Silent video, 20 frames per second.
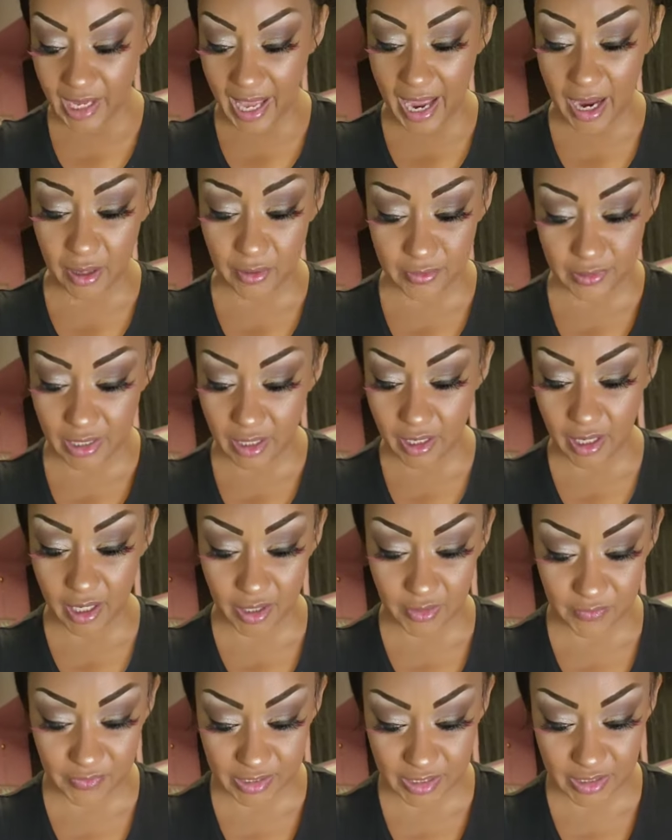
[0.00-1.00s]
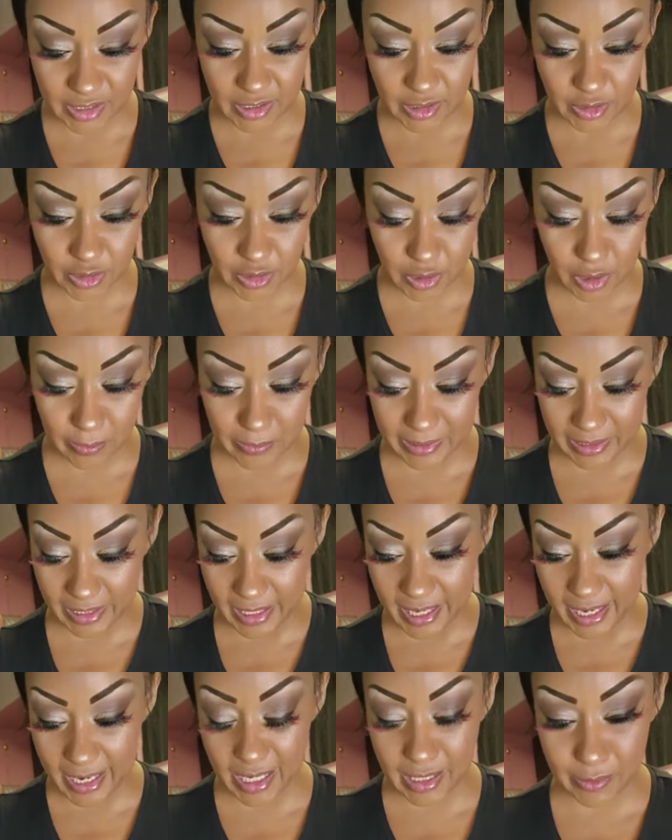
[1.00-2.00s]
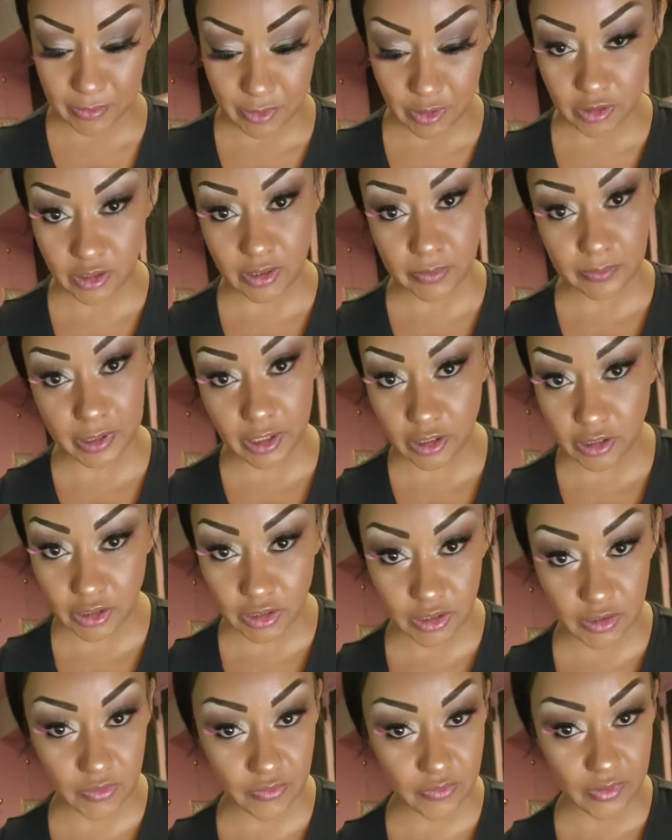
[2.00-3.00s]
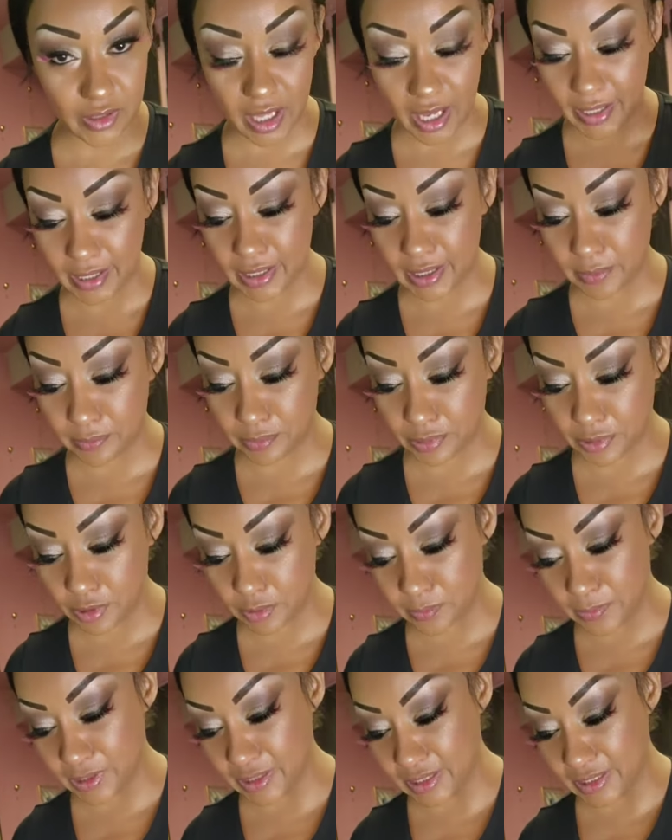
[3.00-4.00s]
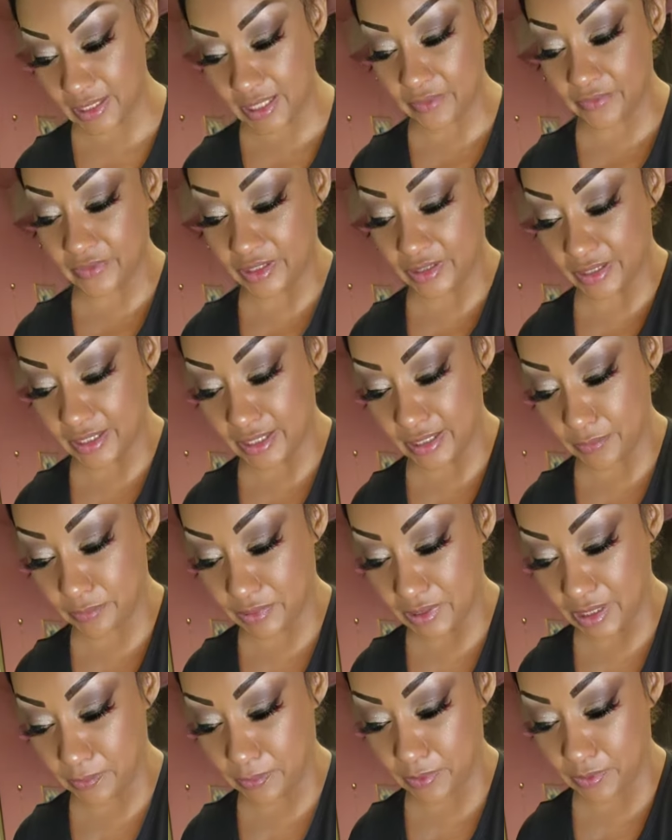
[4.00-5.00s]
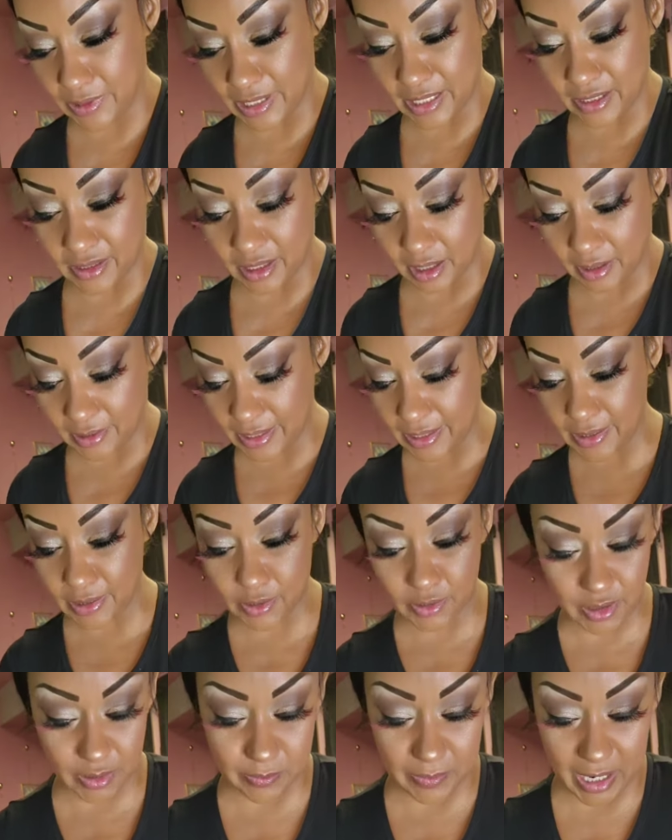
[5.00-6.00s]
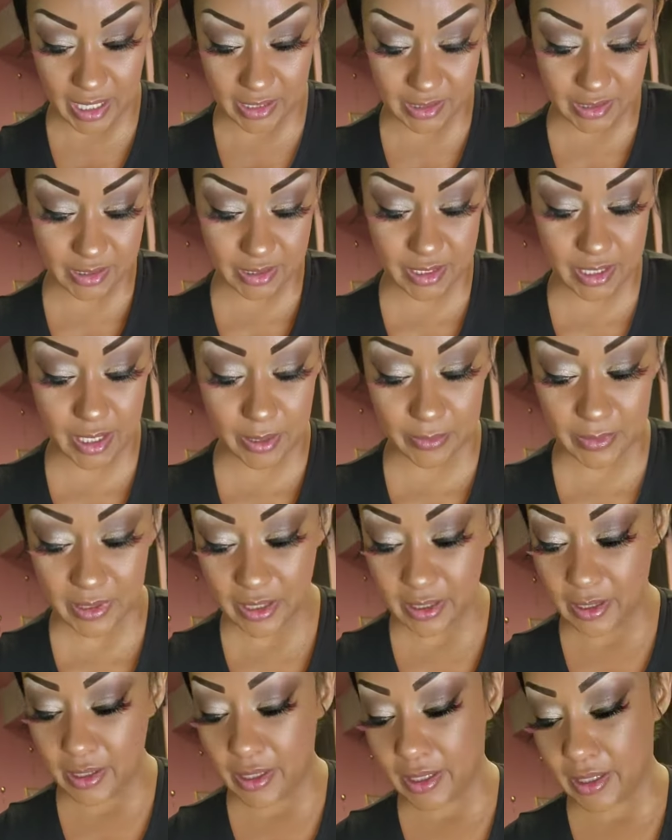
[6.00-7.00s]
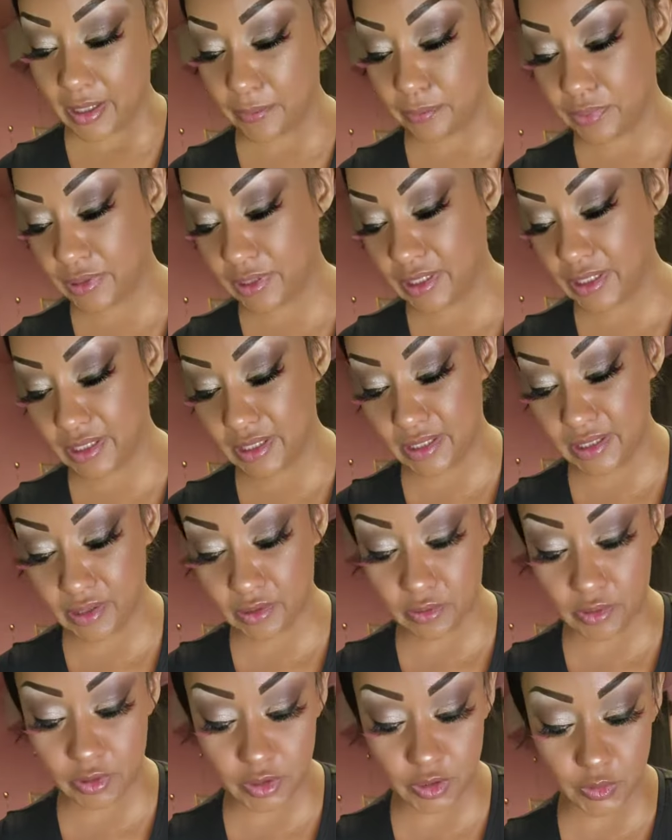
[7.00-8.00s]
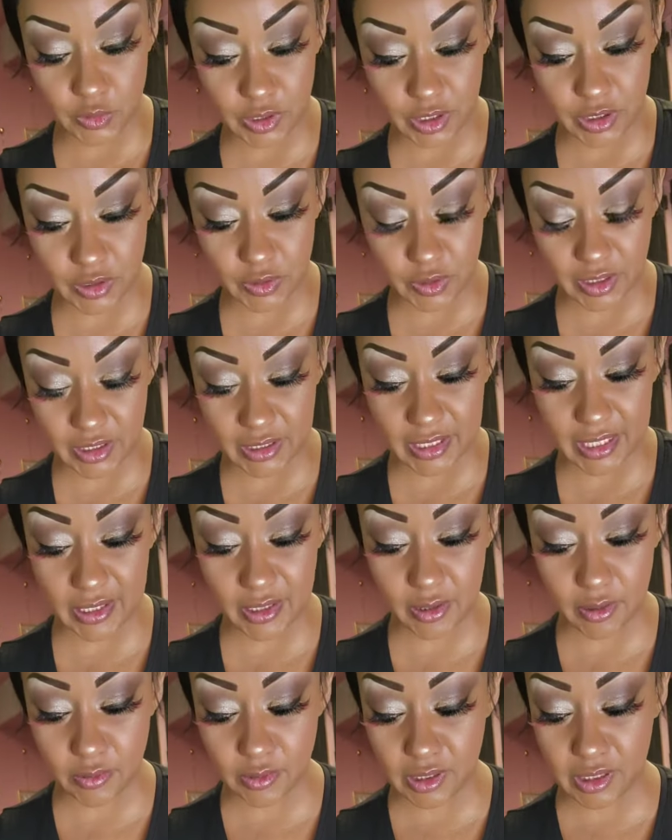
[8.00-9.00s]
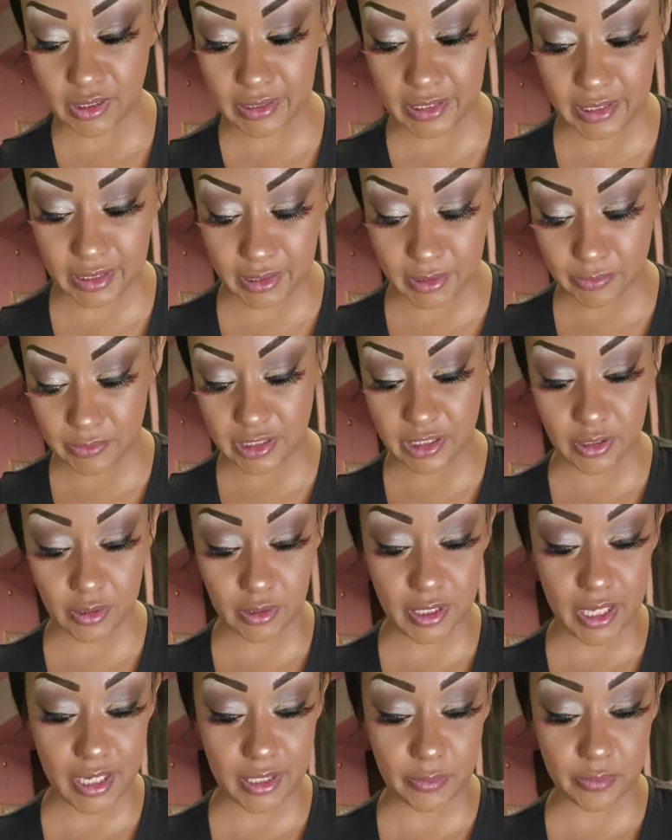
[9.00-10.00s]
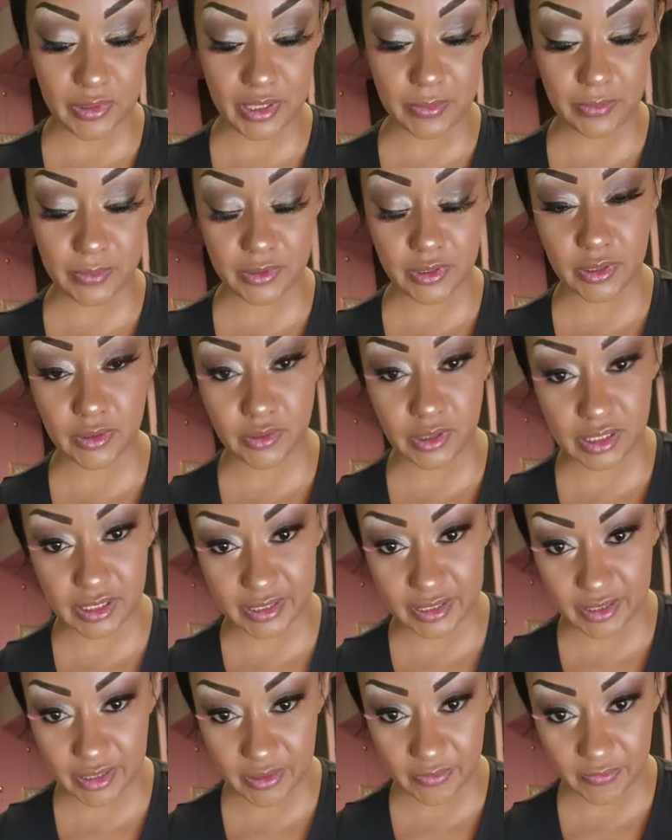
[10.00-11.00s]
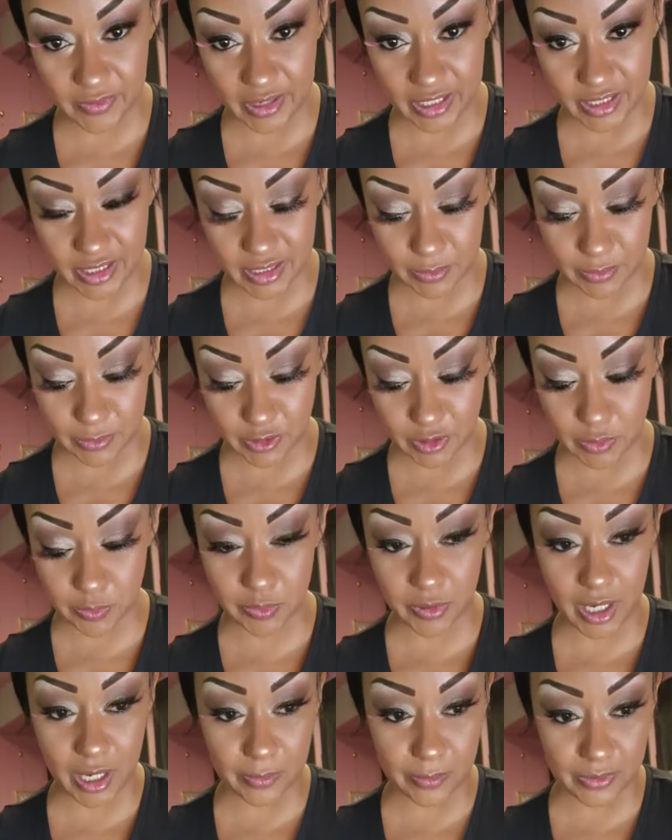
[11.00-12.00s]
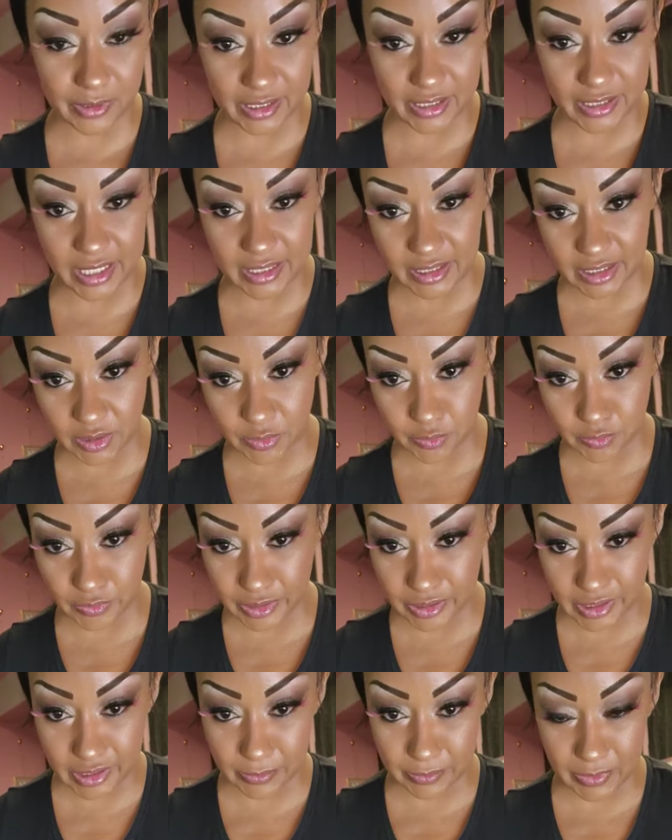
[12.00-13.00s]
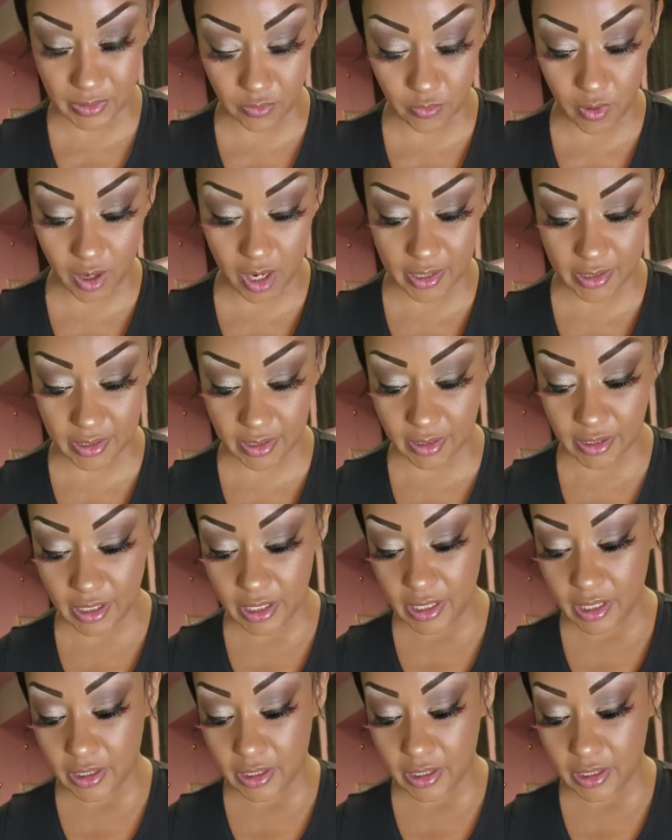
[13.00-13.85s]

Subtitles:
Out in the harvest, there's so many animals, birds are flying, pooping and everything, and people, all they do is box it up and put it in the grocery stores, and they don't clean them. And so a lot of people don't clean their vegetables properly. They just rinse them in water.